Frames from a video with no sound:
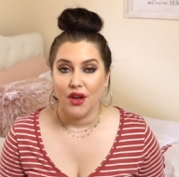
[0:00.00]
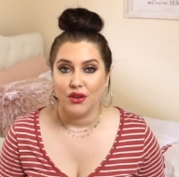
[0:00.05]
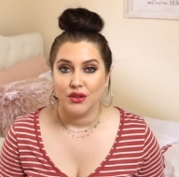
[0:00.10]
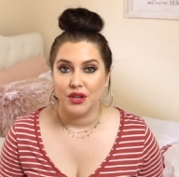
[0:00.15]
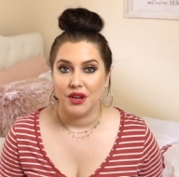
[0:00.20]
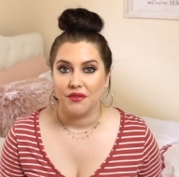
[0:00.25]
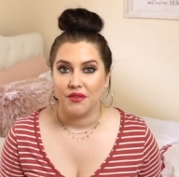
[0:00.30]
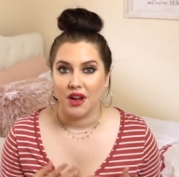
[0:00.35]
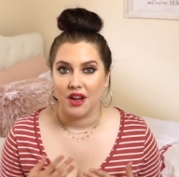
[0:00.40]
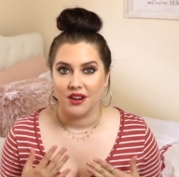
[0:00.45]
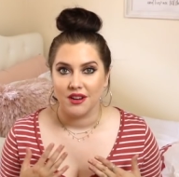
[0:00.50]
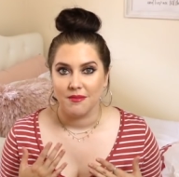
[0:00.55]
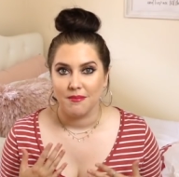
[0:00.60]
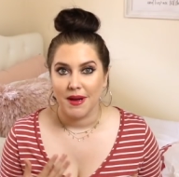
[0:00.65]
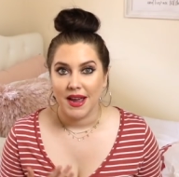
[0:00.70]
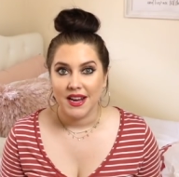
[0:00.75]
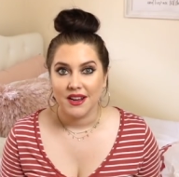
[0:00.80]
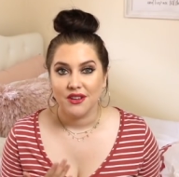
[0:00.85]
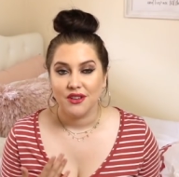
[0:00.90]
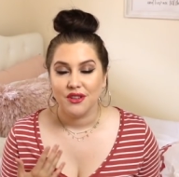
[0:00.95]
So I've gone to
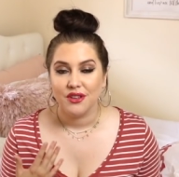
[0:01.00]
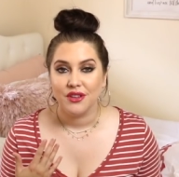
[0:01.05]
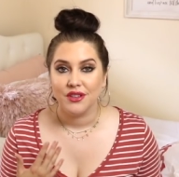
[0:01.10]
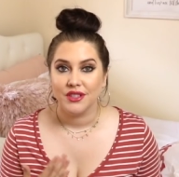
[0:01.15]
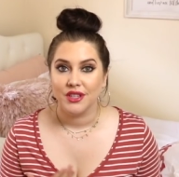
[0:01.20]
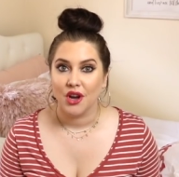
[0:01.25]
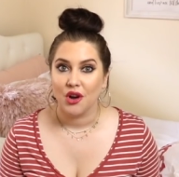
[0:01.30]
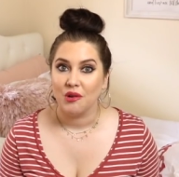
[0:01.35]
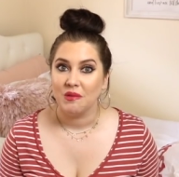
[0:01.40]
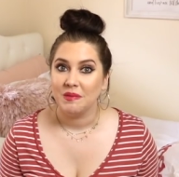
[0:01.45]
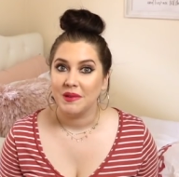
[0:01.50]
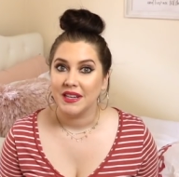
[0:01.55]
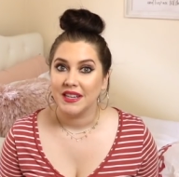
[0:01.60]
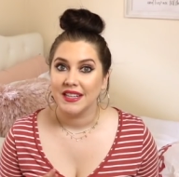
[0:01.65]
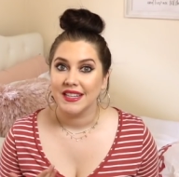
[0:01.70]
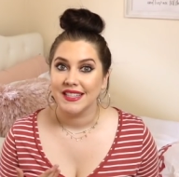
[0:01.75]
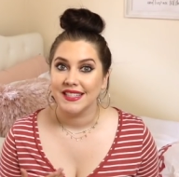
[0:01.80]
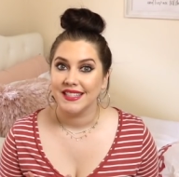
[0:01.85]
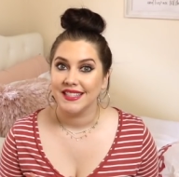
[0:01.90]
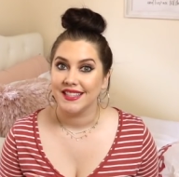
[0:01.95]
Michael's, Home
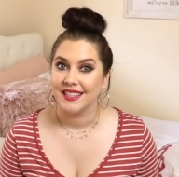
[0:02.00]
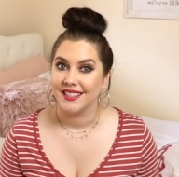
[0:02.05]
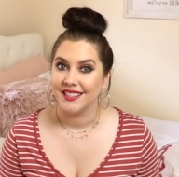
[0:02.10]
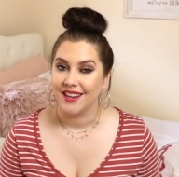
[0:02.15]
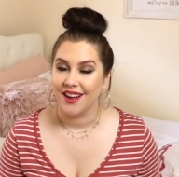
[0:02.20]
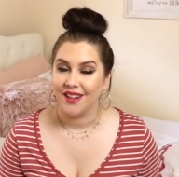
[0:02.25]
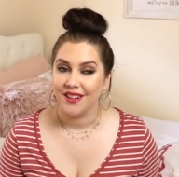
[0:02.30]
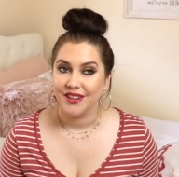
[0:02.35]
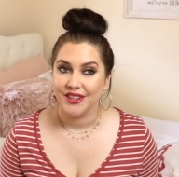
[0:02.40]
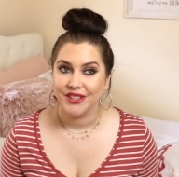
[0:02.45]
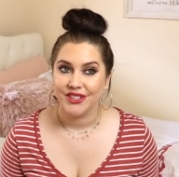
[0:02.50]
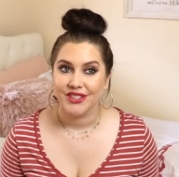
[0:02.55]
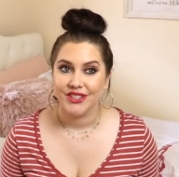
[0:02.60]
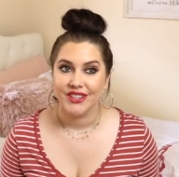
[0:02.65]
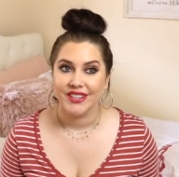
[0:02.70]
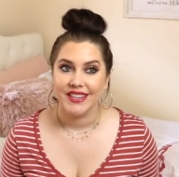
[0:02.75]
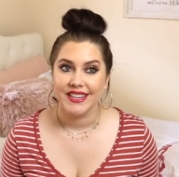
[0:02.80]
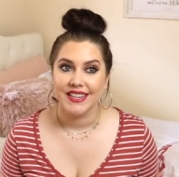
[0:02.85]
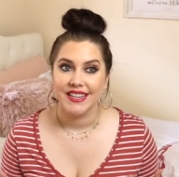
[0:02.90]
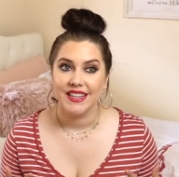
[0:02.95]
Goods, the Dollar
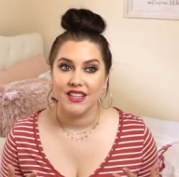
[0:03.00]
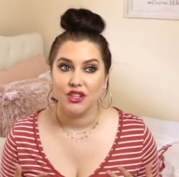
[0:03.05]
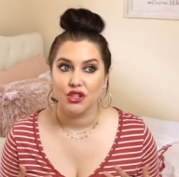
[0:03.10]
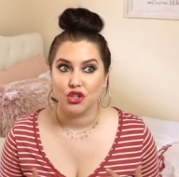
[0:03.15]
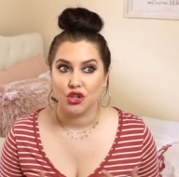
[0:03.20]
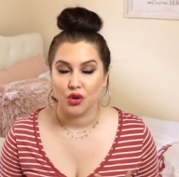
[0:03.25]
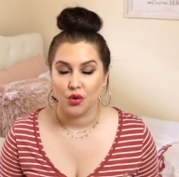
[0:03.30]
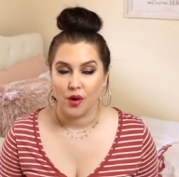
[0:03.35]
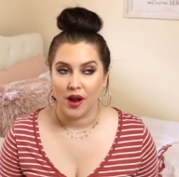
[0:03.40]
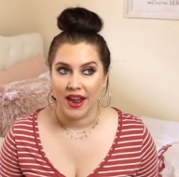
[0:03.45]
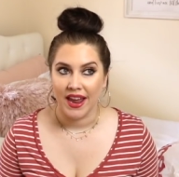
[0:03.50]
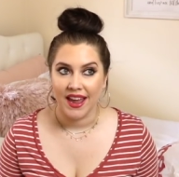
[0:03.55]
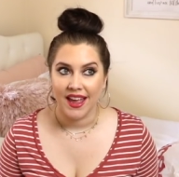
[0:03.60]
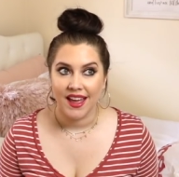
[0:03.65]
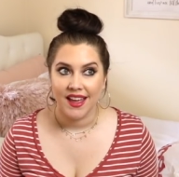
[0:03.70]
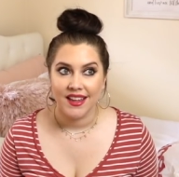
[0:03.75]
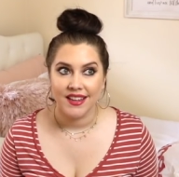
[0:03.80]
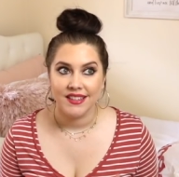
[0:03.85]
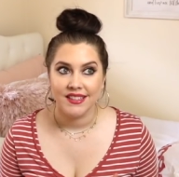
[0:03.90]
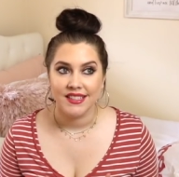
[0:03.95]
Tree,
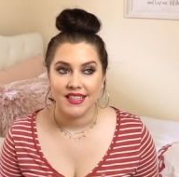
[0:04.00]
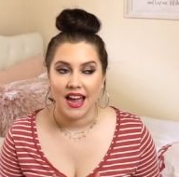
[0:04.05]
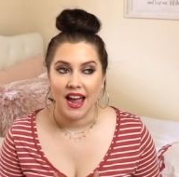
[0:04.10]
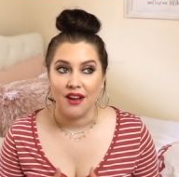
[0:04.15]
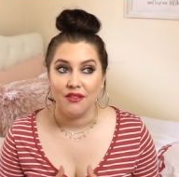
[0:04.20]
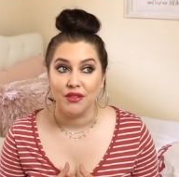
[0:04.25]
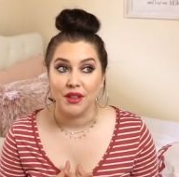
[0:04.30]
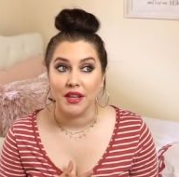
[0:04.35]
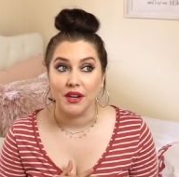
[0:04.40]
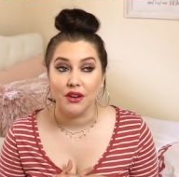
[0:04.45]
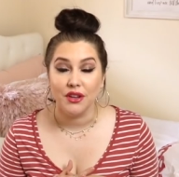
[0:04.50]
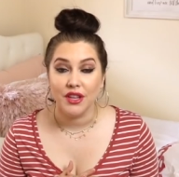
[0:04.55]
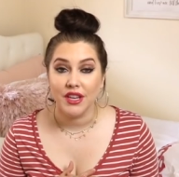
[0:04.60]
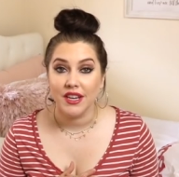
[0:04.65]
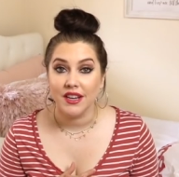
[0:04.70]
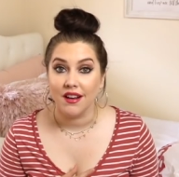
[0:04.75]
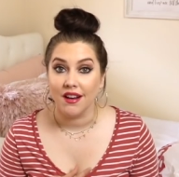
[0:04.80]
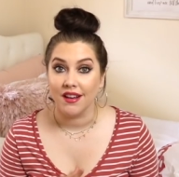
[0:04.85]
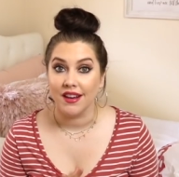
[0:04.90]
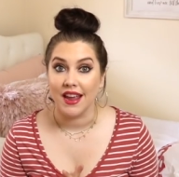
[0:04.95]
Joann's. I've literally
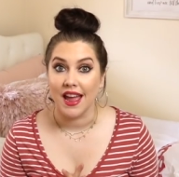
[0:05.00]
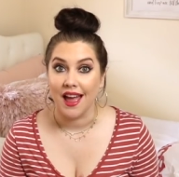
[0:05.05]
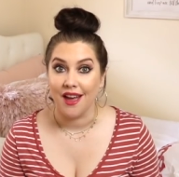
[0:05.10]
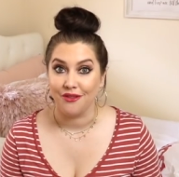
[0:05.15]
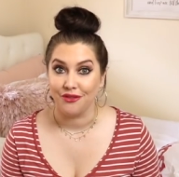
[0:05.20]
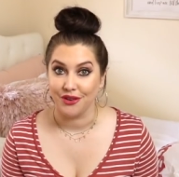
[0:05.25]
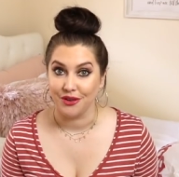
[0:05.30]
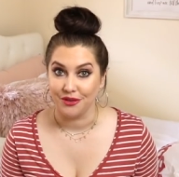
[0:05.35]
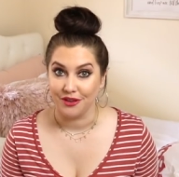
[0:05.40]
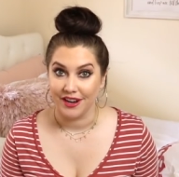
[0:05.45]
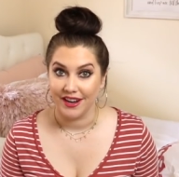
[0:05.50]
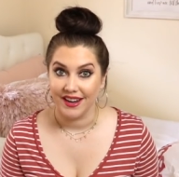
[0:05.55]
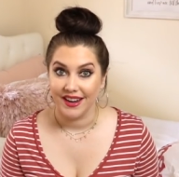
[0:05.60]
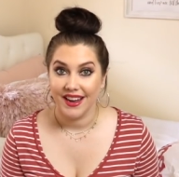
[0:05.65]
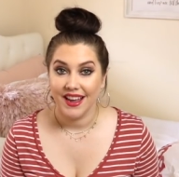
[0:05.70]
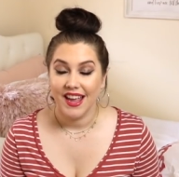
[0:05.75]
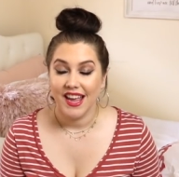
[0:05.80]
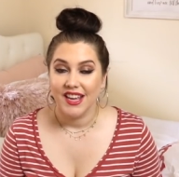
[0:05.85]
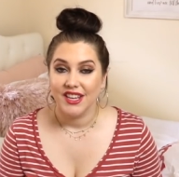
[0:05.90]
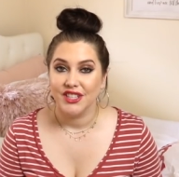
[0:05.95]
gone everywhere.
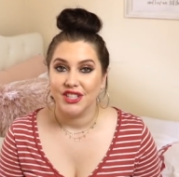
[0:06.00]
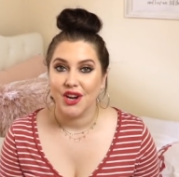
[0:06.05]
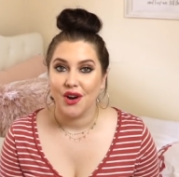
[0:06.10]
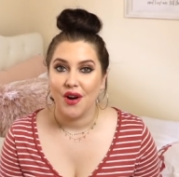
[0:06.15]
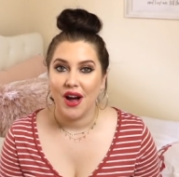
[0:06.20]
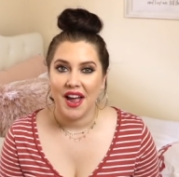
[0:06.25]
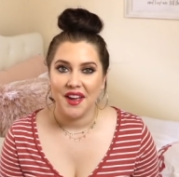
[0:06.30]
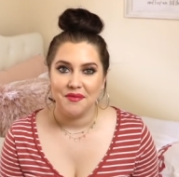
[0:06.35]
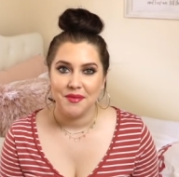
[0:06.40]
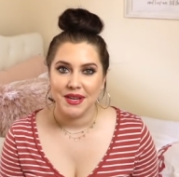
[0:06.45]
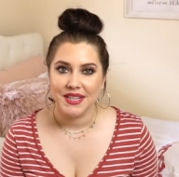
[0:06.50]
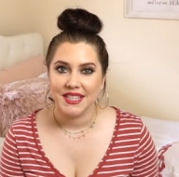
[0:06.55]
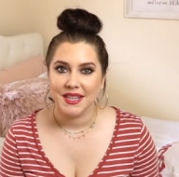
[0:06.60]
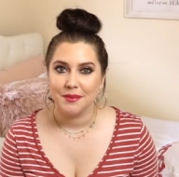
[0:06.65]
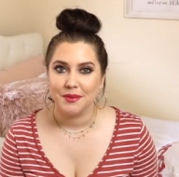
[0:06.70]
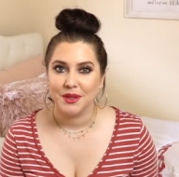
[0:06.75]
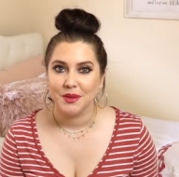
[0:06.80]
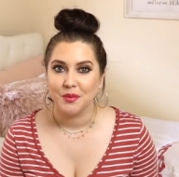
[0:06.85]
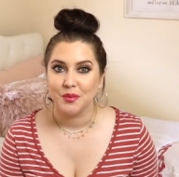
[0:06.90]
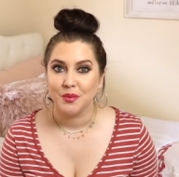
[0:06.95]
So I picked
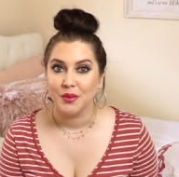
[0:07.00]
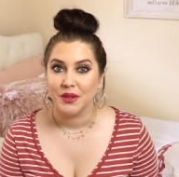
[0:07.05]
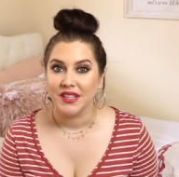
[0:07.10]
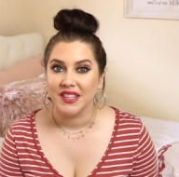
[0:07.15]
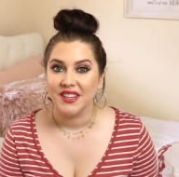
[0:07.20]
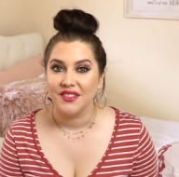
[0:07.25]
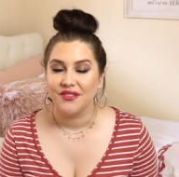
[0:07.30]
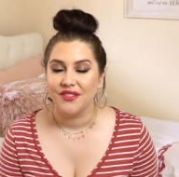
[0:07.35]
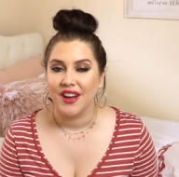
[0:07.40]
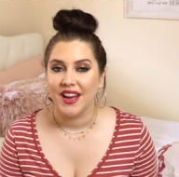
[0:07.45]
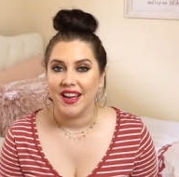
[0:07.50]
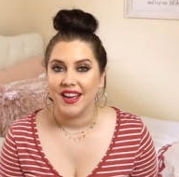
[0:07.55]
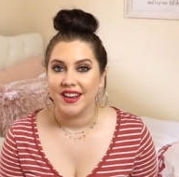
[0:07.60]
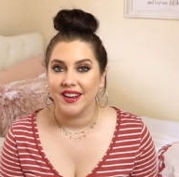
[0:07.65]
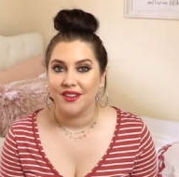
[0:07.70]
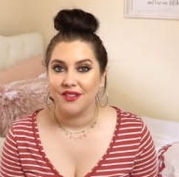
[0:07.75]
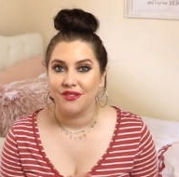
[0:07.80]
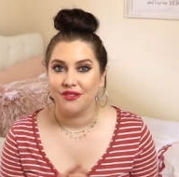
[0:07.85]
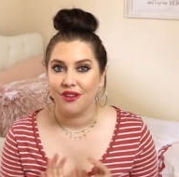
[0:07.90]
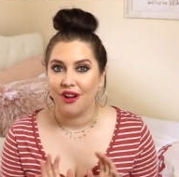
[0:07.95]
up some really
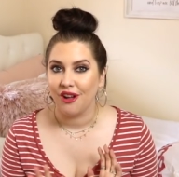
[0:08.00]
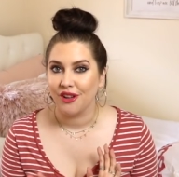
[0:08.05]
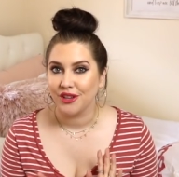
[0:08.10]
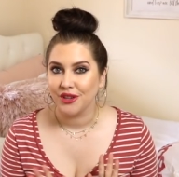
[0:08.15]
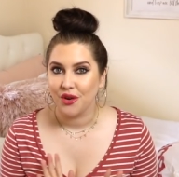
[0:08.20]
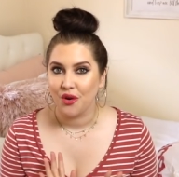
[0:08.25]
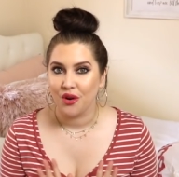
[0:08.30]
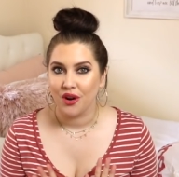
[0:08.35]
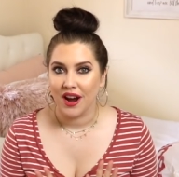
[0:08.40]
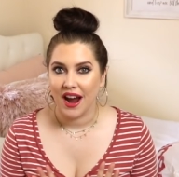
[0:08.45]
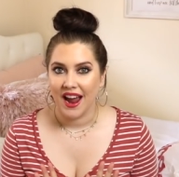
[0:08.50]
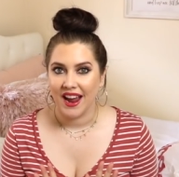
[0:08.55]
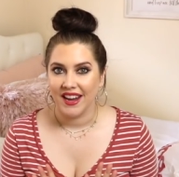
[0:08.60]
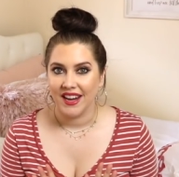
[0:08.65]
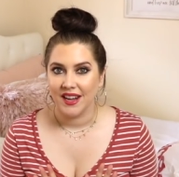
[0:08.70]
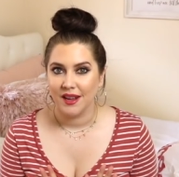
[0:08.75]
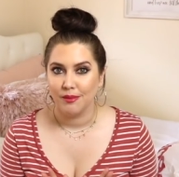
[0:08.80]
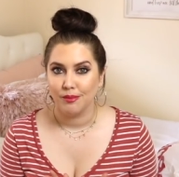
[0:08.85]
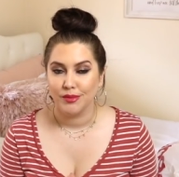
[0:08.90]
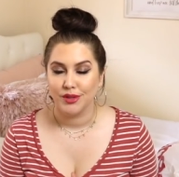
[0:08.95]
fun fall decor
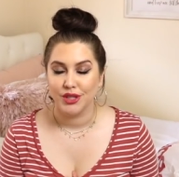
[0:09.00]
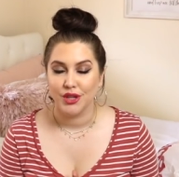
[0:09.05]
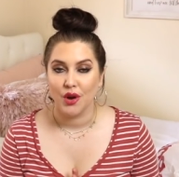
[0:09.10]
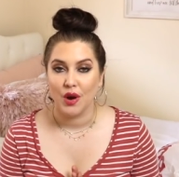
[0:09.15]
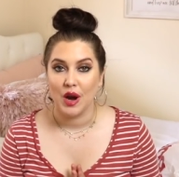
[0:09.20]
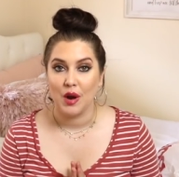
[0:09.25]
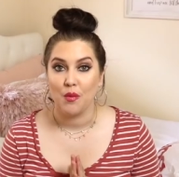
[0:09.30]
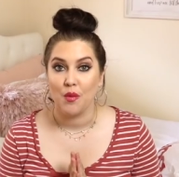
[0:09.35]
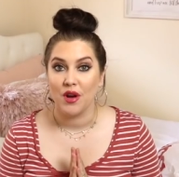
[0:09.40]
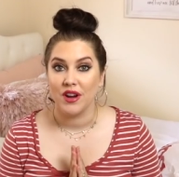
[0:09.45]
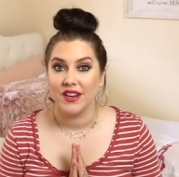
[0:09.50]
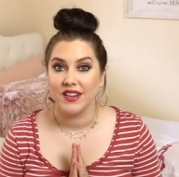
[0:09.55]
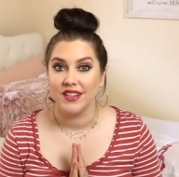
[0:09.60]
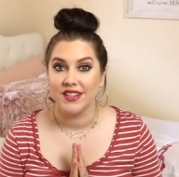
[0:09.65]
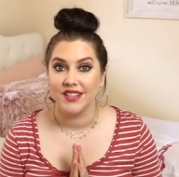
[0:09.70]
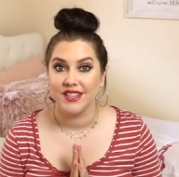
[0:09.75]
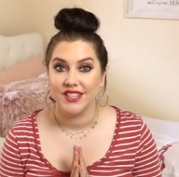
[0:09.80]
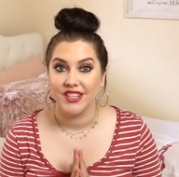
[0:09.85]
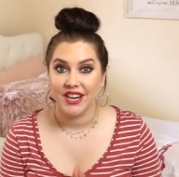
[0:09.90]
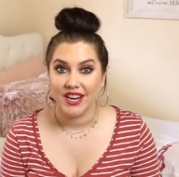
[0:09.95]
items so I wanted
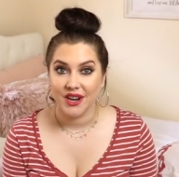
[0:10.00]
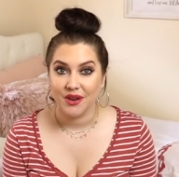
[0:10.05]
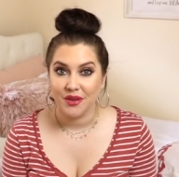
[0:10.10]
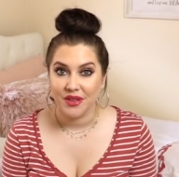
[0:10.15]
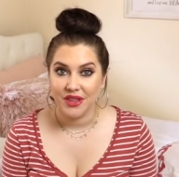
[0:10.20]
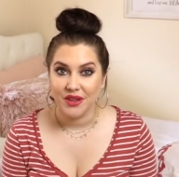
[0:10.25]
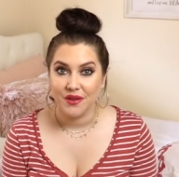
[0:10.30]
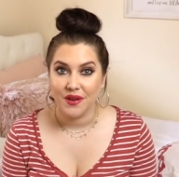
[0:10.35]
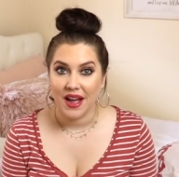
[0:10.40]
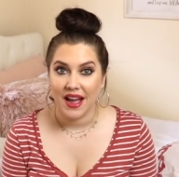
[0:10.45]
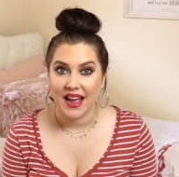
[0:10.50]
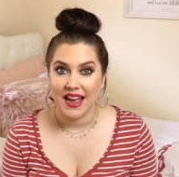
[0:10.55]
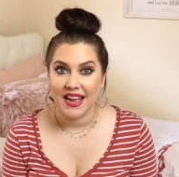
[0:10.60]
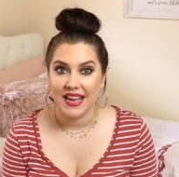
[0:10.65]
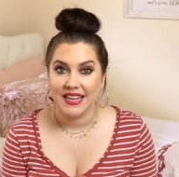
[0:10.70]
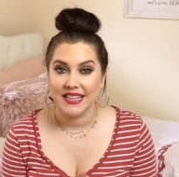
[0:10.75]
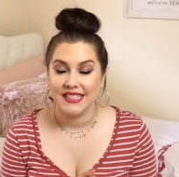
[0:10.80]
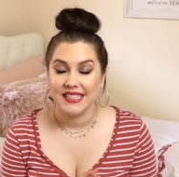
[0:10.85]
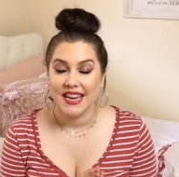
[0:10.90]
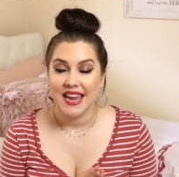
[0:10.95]
to share it with you
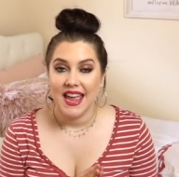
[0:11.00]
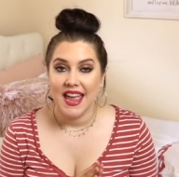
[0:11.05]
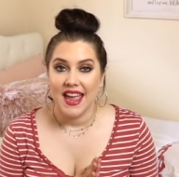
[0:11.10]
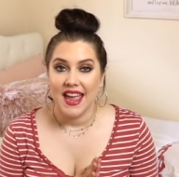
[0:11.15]
guys